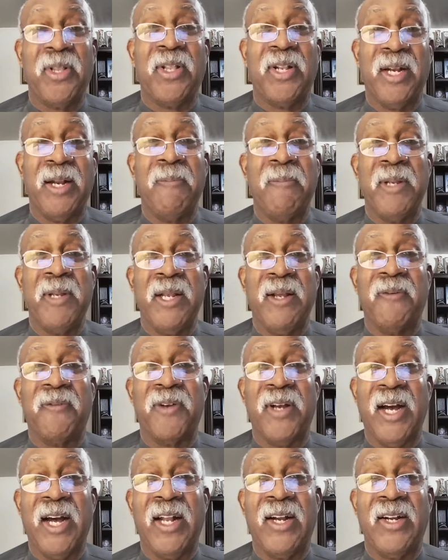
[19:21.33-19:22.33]
whether they be
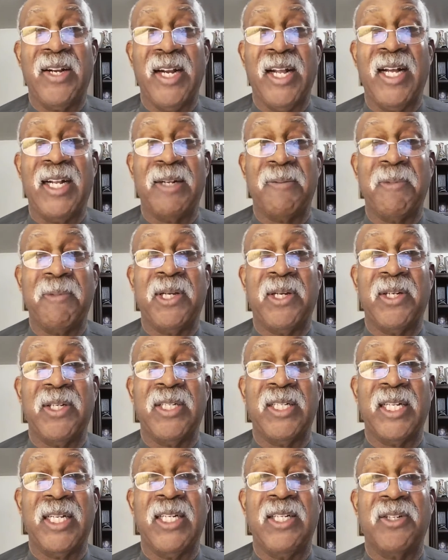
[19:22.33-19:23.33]
of God or not,
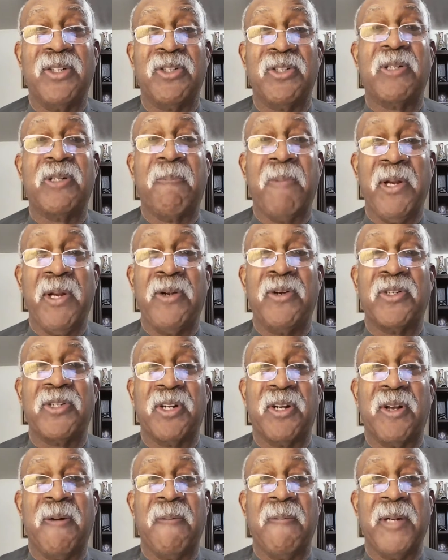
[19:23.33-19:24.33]
because these are
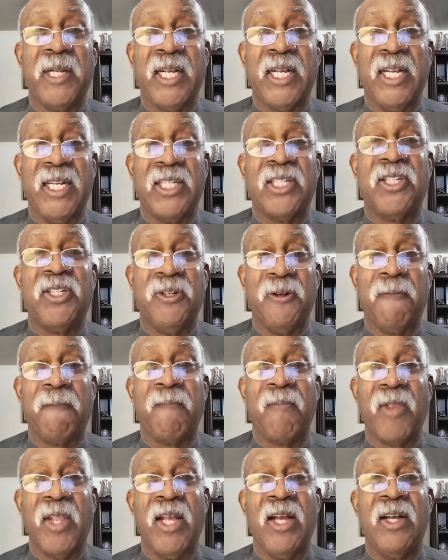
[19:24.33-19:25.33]
spirits are coming against you.
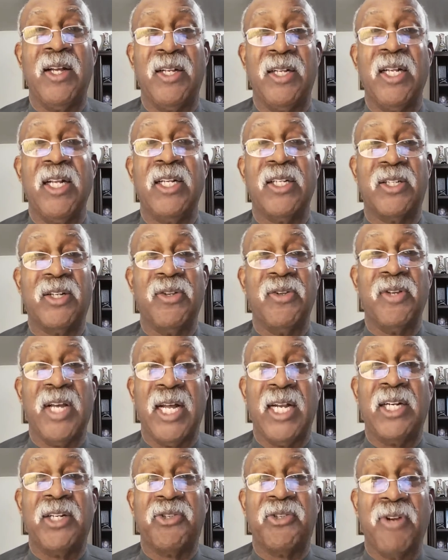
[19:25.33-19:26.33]
So
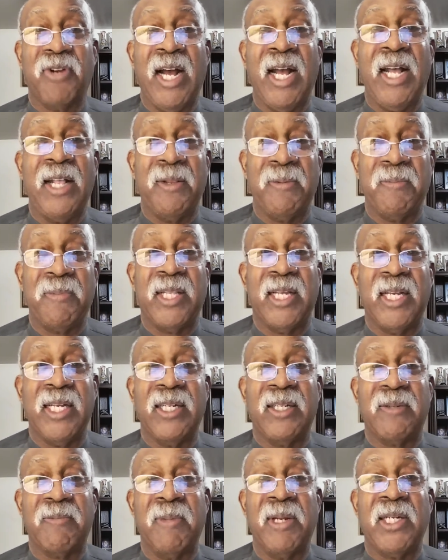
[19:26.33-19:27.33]
you got to try them
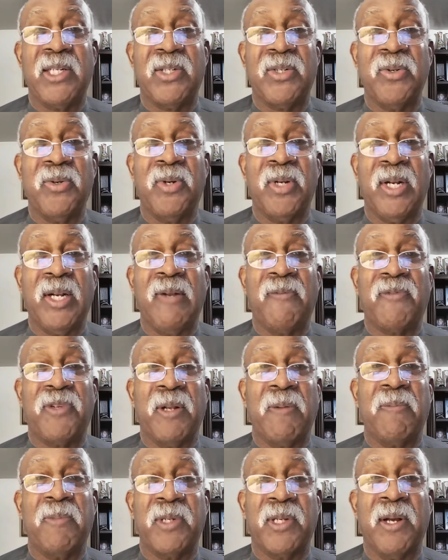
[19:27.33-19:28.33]
things. Make sure that if
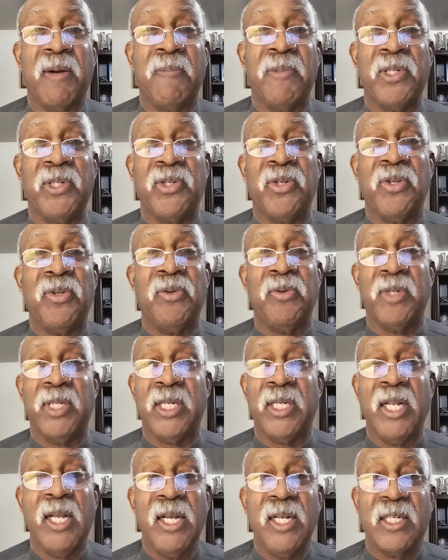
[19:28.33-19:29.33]
something coming to
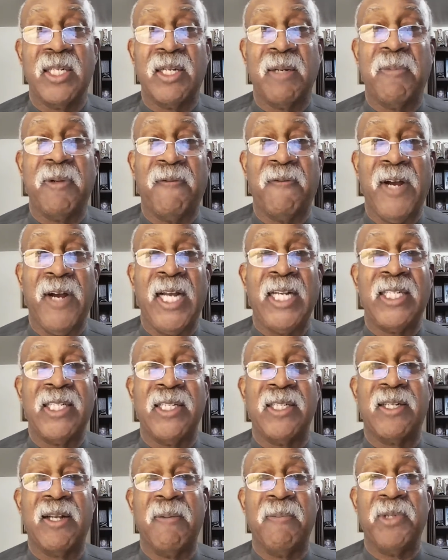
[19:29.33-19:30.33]
you, some
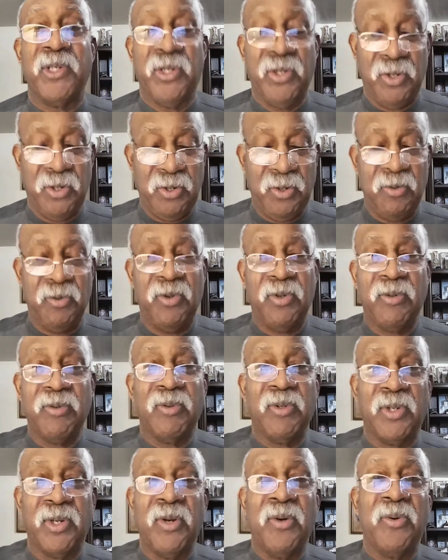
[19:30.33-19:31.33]
advice is coming to you,
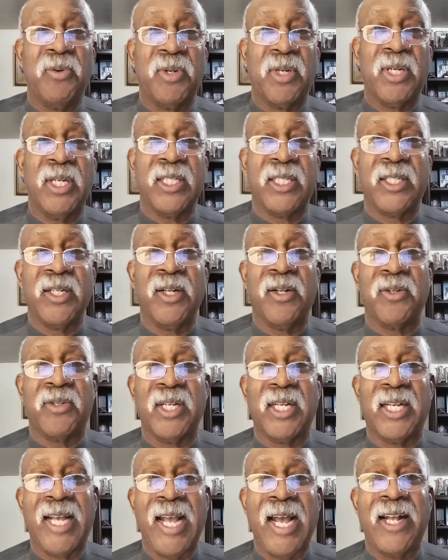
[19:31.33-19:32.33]
go
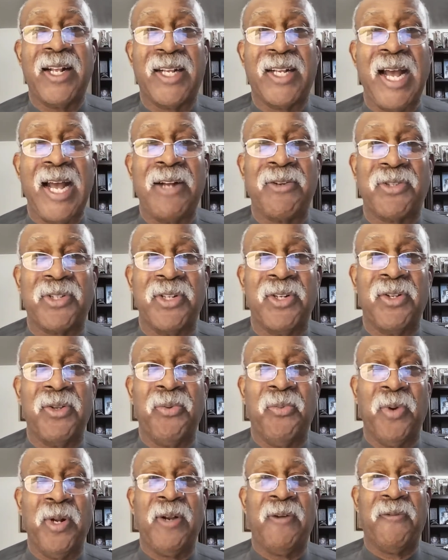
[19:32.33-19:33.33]
consult the counselor,
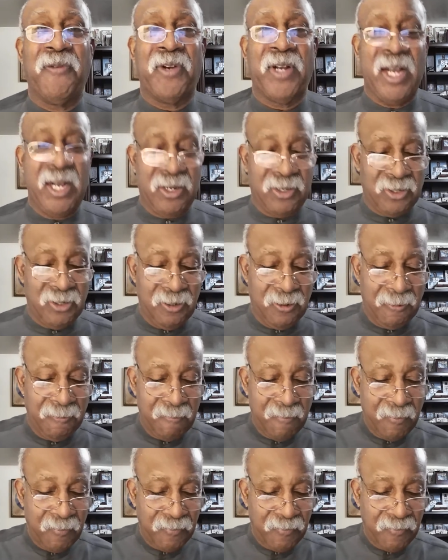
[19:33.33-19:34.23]
the wonderful counselor.